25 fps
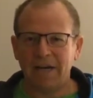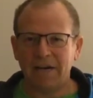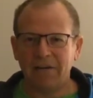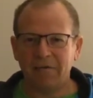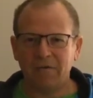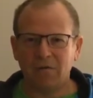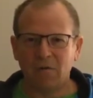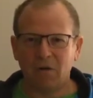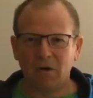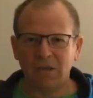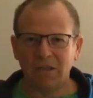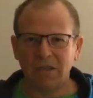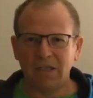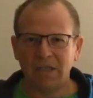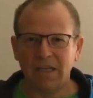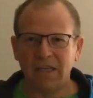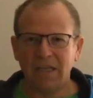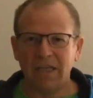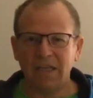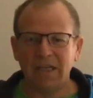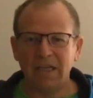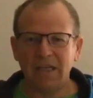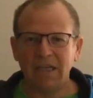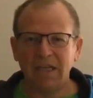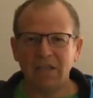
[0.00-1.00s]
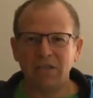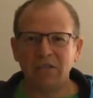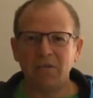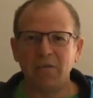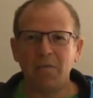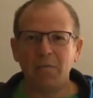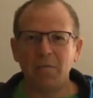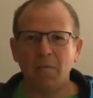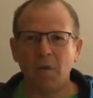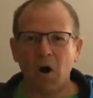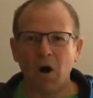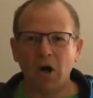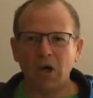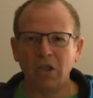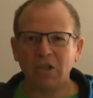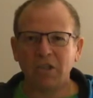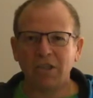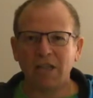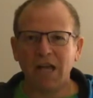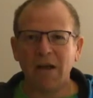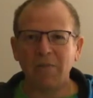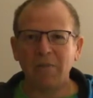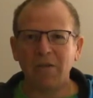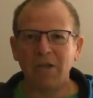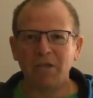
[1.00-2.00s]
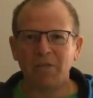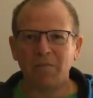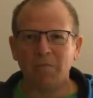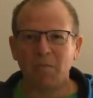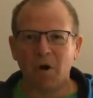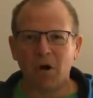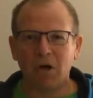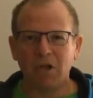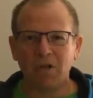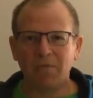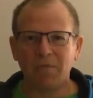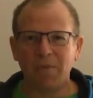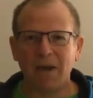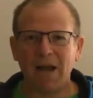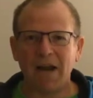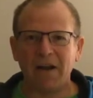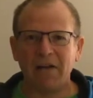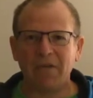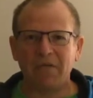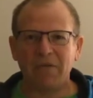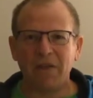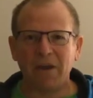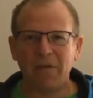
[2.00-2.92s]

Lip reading: And of course, it is March. That means March Madness.